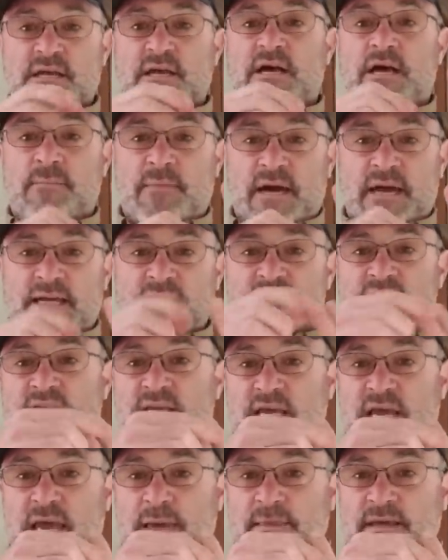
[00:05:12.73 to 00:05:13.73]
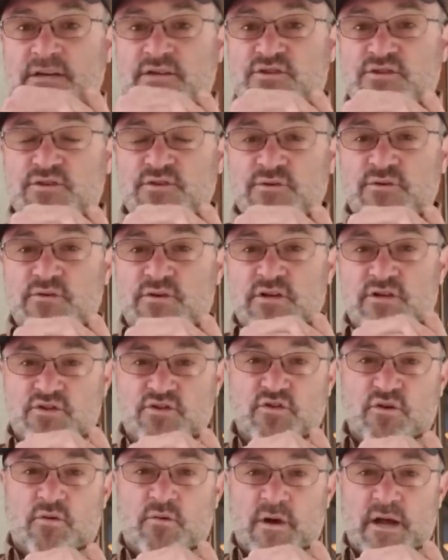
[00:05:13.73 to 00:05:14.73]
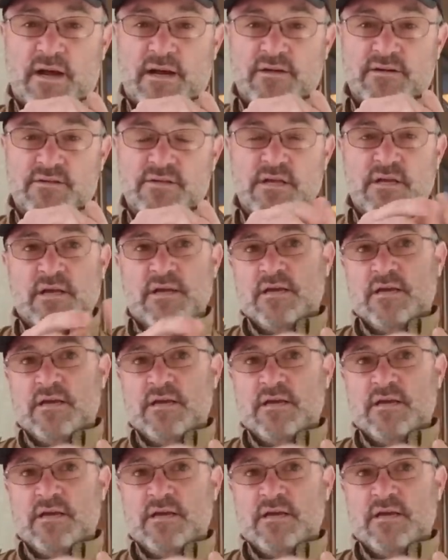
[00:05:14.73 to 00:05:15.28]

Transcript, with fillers: a minus, and then two control wires.